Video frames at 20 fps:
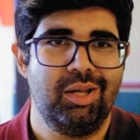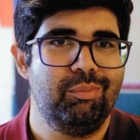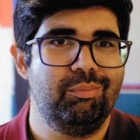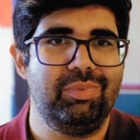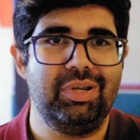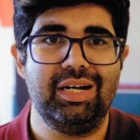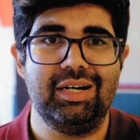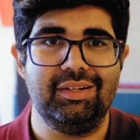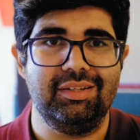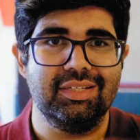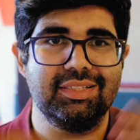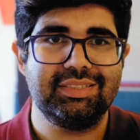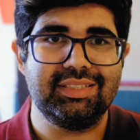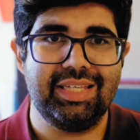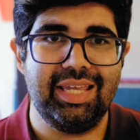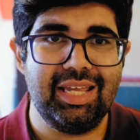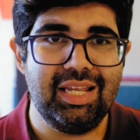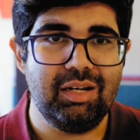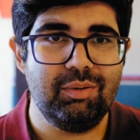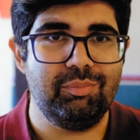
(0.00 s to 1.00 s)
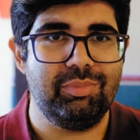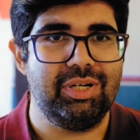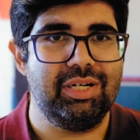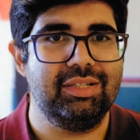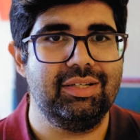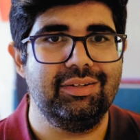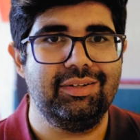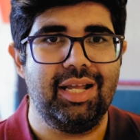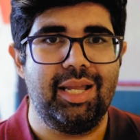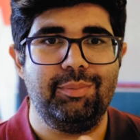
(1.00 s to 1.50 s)
Be it the scale, be it
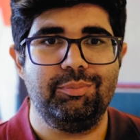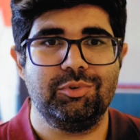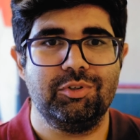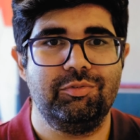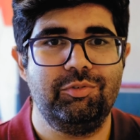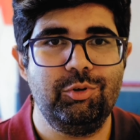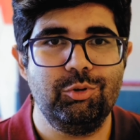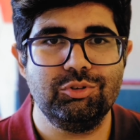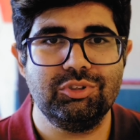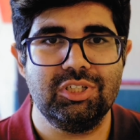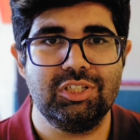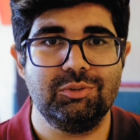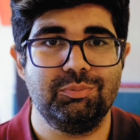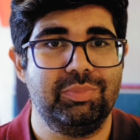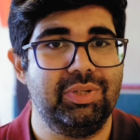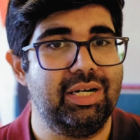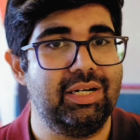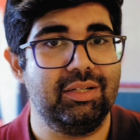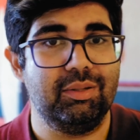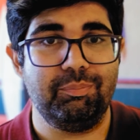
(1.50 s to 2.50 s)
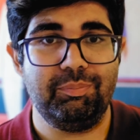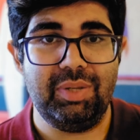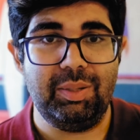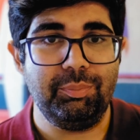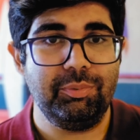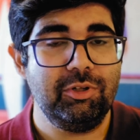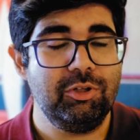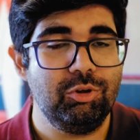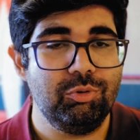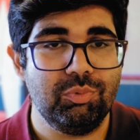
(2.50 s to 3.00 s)
the types of users, be it the
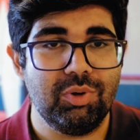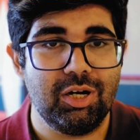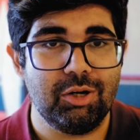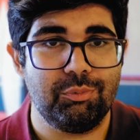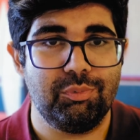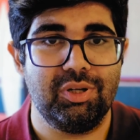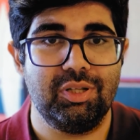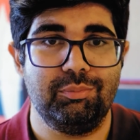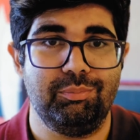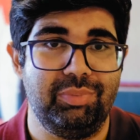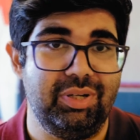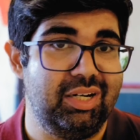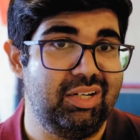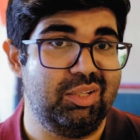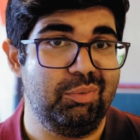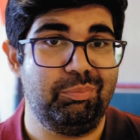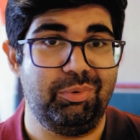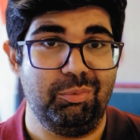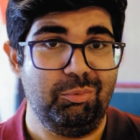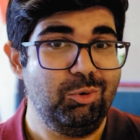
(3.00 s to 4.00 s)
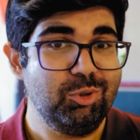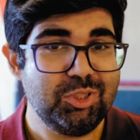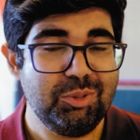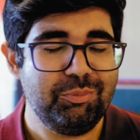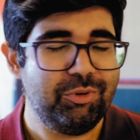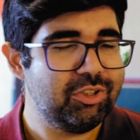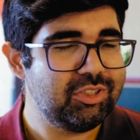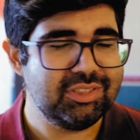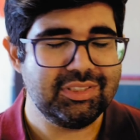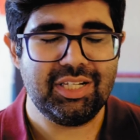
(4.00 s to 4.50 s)
people you work with, be it the promotion
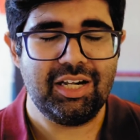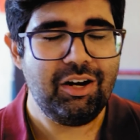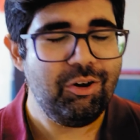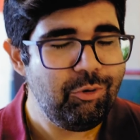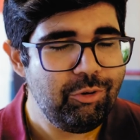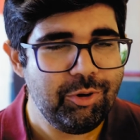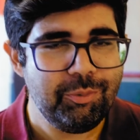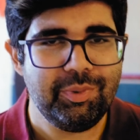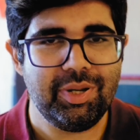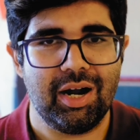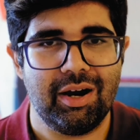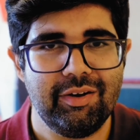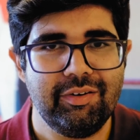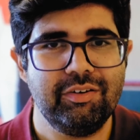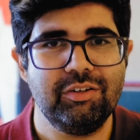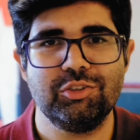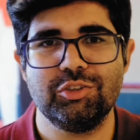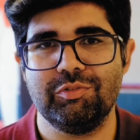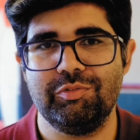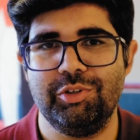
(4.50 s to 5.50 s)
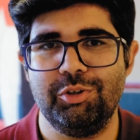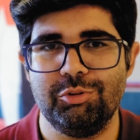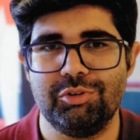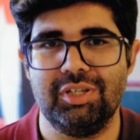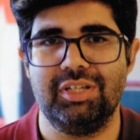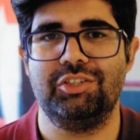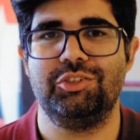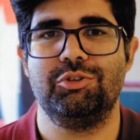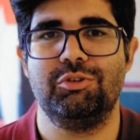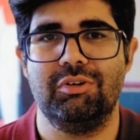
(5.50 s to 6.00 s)
process. There are going to be hundreds of new
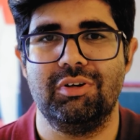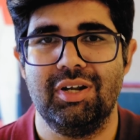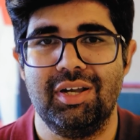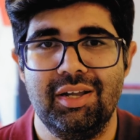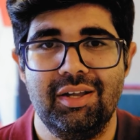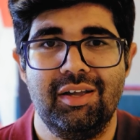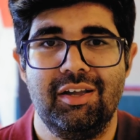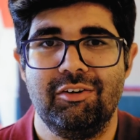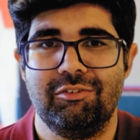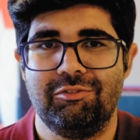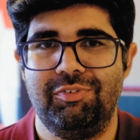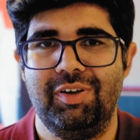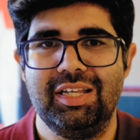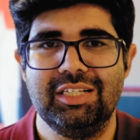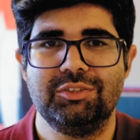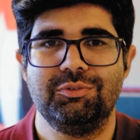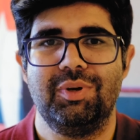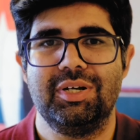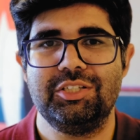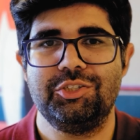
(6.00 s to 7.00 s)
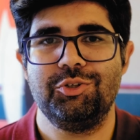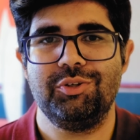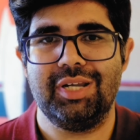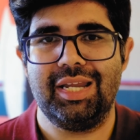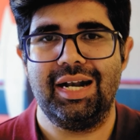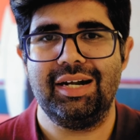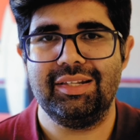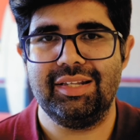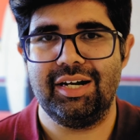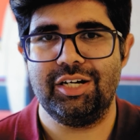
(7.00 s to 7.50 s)
things you'll face once you
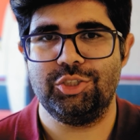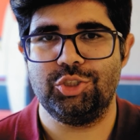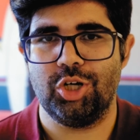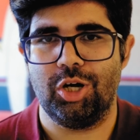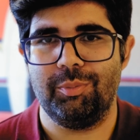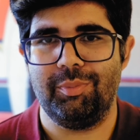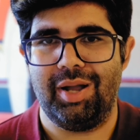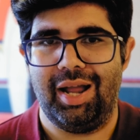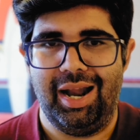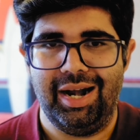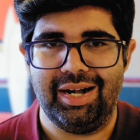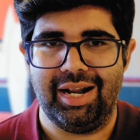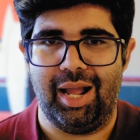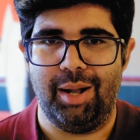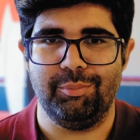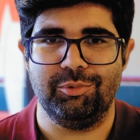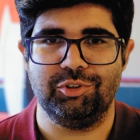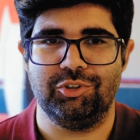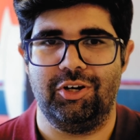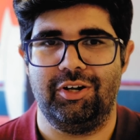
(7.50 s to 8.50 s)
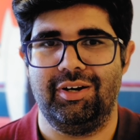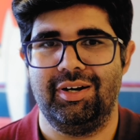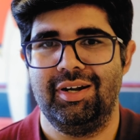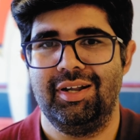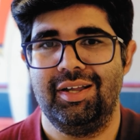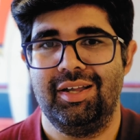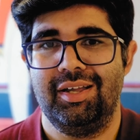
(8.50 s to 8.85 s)
get that job at Amazon.